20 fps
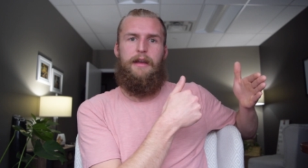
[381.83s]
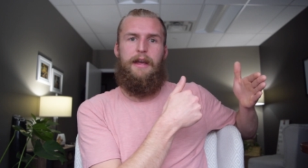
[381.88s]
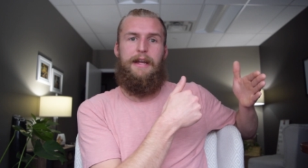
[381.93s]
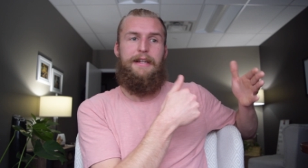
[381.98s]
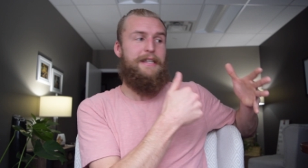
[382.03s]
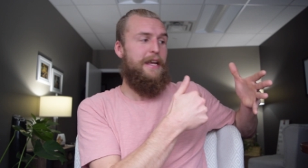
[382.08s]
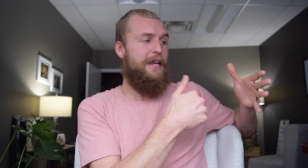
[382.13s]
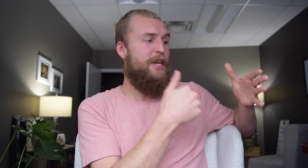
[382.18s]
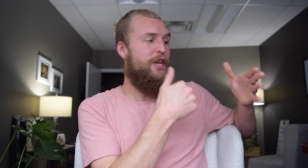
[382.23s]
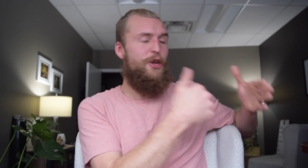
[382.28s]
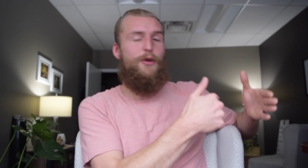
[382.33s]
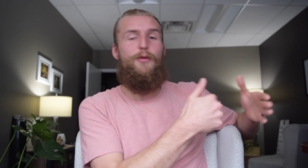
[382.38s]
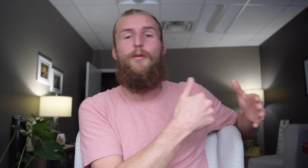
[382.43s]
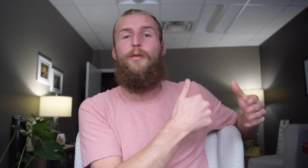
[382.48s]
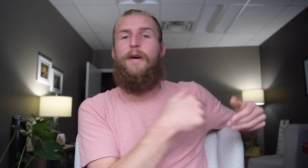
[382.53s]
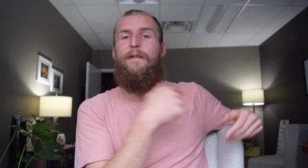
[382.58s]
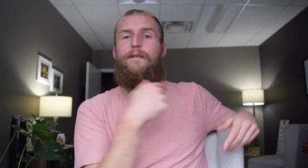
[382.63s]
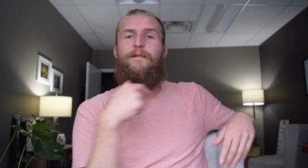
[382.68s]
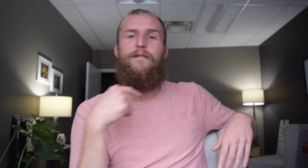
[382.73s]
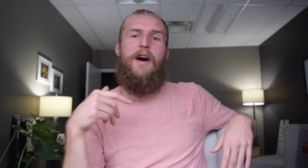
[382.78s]
It's like you
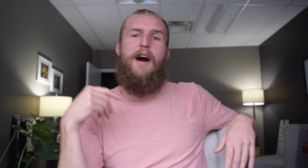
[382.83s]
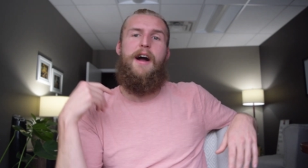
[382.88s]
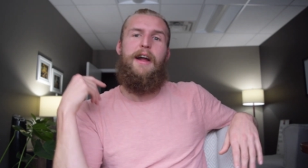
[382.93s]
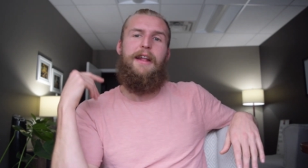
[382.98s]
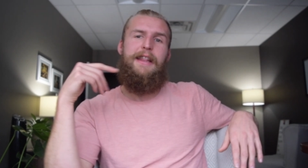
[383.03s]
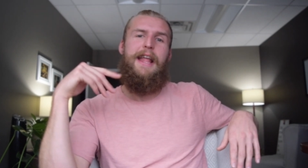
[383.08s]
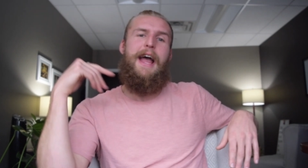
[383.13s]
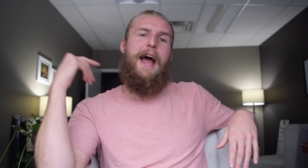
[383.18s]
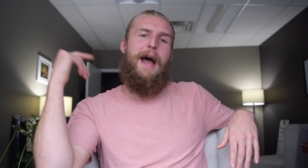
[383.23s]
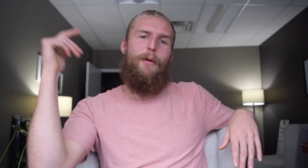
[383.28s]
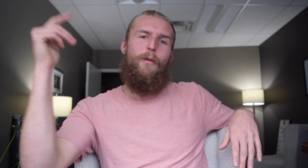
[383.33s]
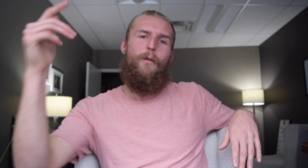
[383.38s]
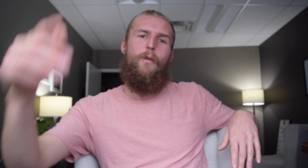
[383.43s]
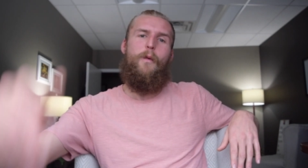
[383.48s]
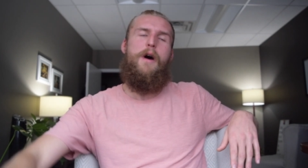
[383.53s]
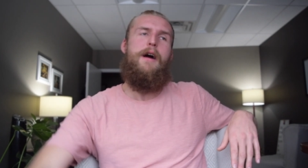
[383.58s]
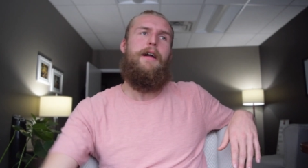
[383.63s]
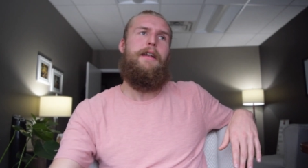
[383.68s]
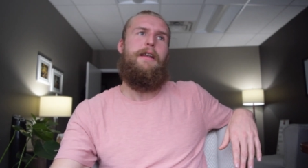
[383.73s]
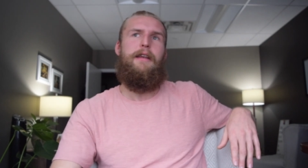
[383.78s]
will find that
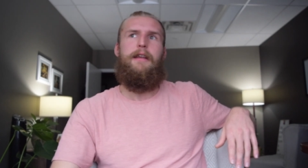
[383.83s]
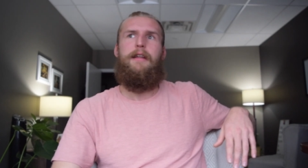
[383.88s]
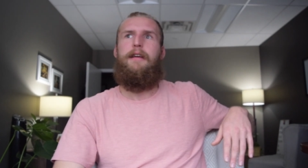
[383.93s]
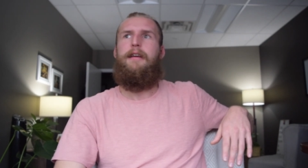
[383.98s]
one.